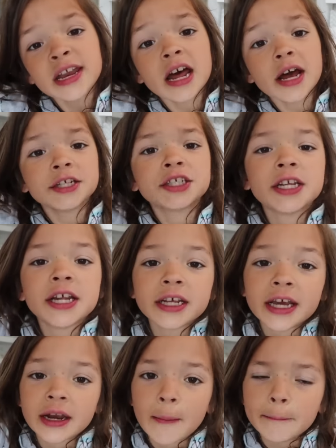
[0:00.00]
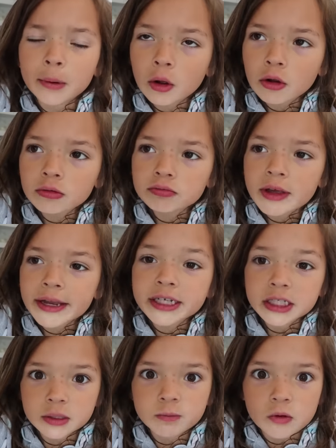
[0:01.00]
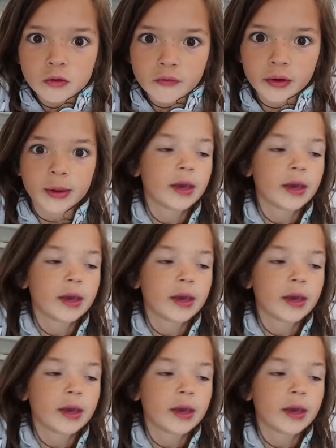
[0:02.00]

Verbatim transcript: Now I just need to get a bowl and a spoon for